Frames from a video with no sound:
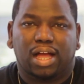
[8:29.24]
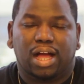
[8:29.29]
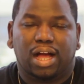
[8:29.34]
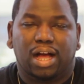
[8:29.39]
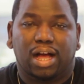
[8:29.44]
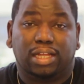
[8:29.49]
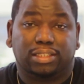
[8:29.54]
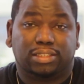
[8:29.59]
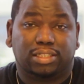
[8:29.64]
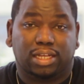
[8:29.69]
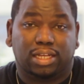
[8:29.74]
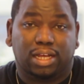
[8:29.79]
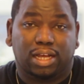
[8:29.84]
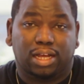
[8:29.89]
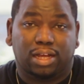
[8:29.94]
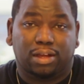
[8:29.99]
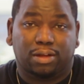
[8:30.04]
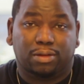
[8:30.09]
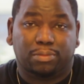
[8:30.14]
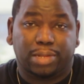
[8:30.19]

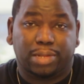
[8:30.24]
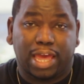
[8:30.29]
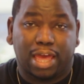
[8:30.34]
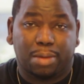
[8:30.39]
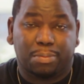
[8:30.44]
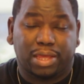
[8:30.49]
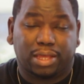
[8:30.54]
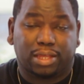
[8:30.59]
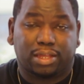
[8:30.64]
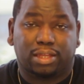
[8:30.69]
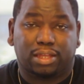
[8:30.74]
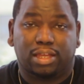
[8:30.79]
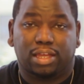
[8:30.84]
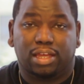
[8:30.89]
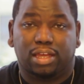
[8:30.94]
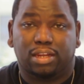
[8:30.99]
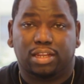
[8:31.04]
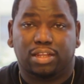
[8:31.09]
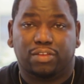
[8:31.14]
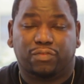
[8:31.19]
to Namek
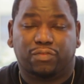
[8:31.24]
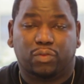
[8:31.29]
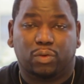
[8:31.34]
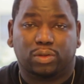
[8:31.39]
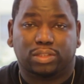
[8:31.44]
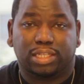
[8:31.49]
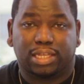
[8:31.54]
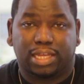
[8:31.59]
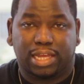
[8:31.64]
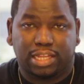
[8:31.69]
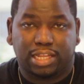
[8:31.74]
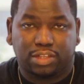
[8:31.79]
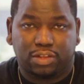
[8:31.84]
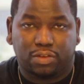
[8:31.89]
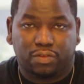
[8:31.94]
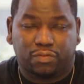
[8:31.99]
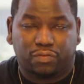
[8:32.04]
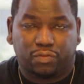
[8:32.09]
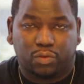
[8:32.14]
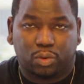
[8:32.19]
and he fought the
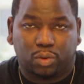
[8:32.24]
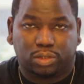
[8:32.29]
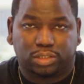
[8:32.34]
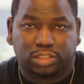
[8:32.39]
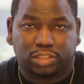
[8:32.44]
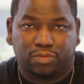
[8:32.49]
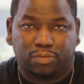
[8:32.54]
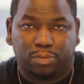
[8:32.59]
Ginyu Force.